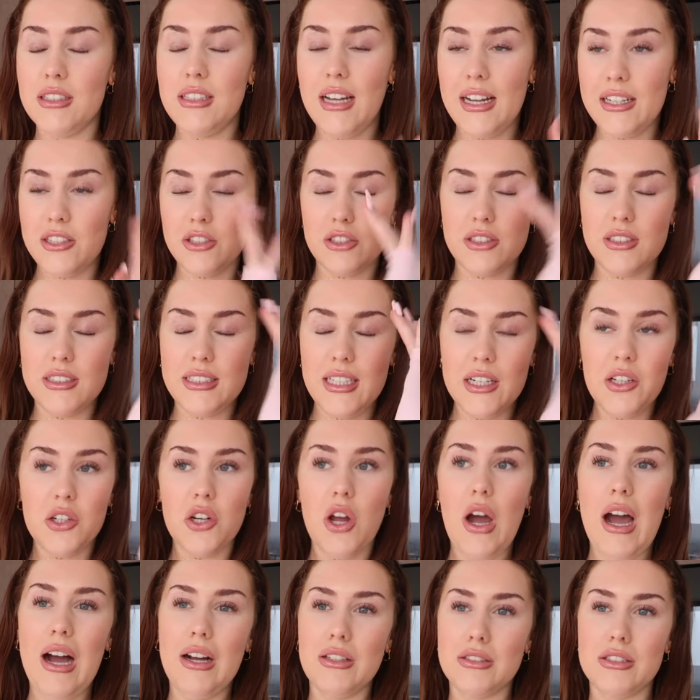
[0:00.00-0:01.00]
I just didn't
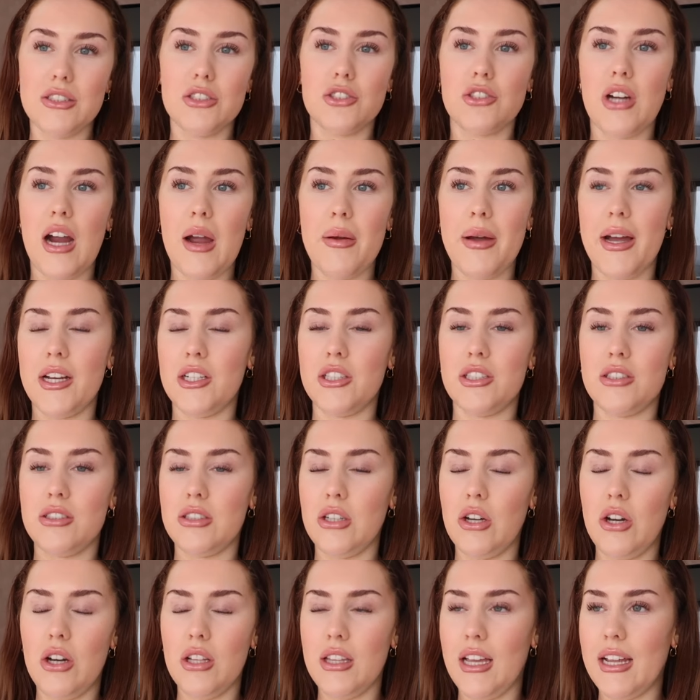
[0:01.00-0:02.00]
know how to describe it. I just
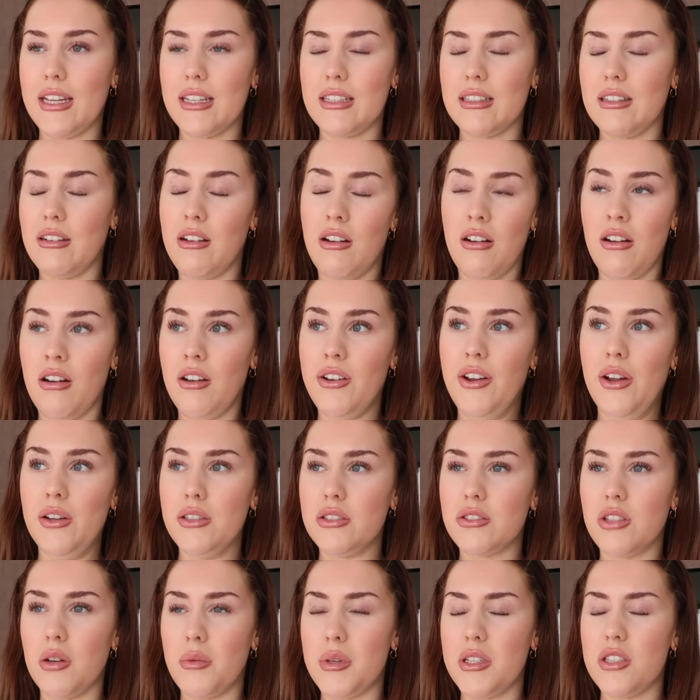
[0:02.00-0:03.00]
thought like, oh no,
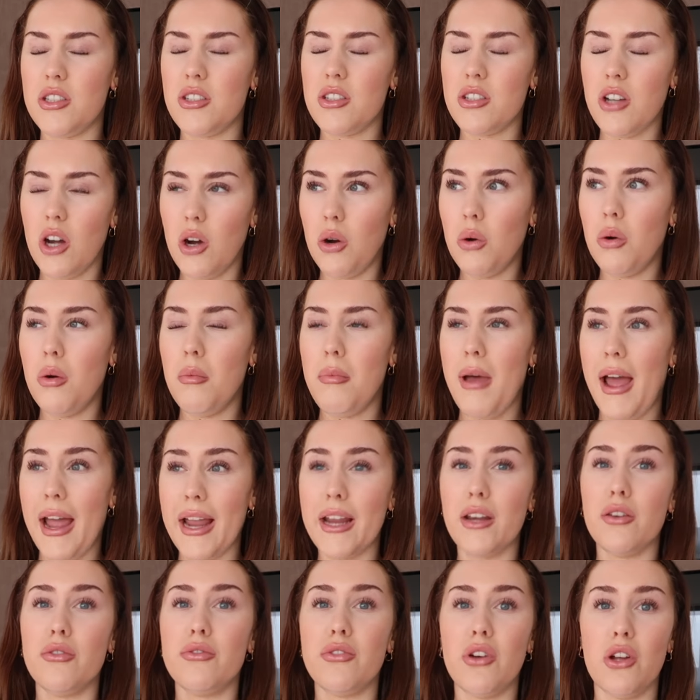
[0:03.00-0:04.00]
it's gonna be so
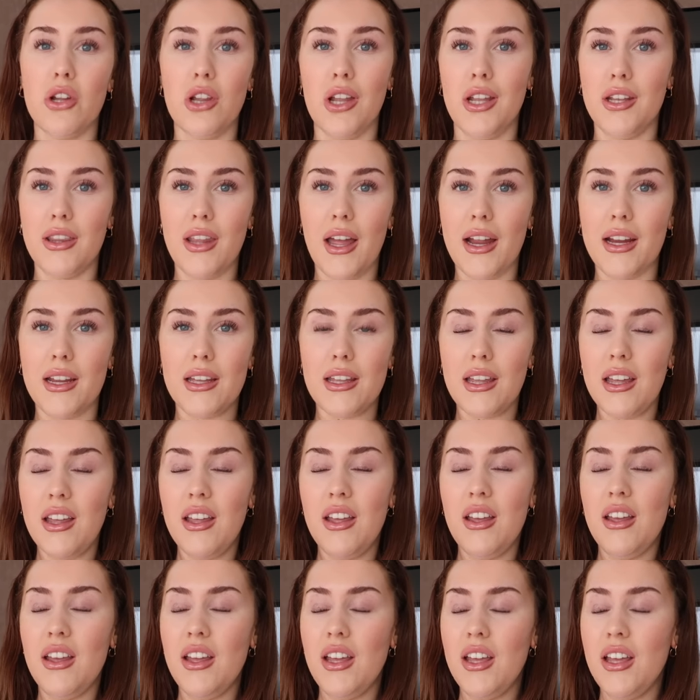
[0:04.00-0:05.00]
painful and like,
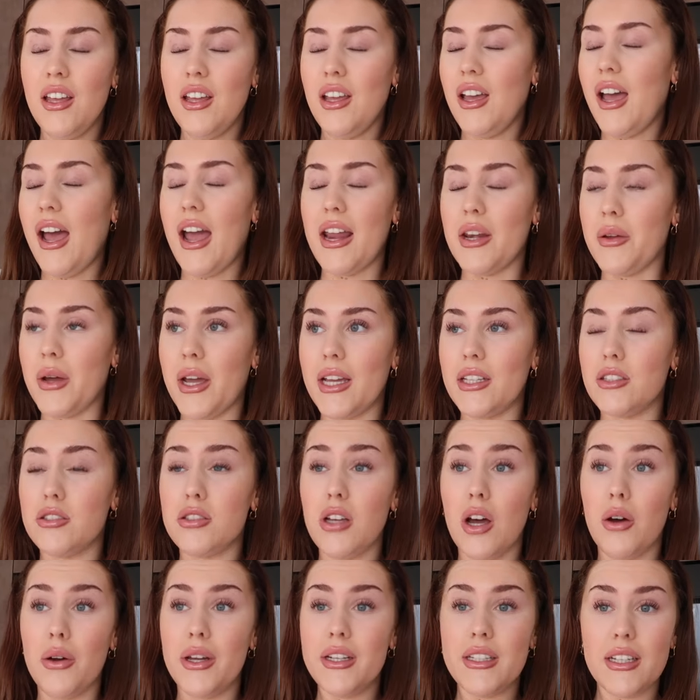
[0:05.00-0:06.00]
anyway,
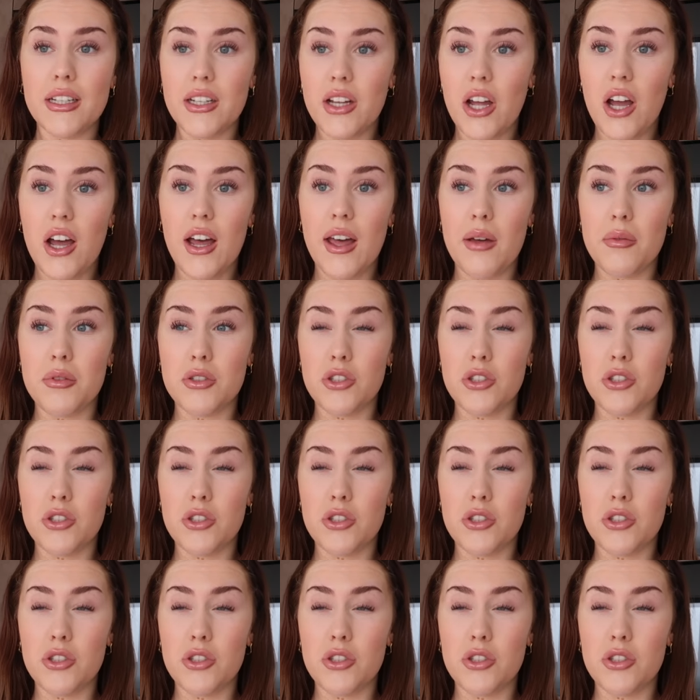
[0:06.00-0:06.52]
so it didn't hurt.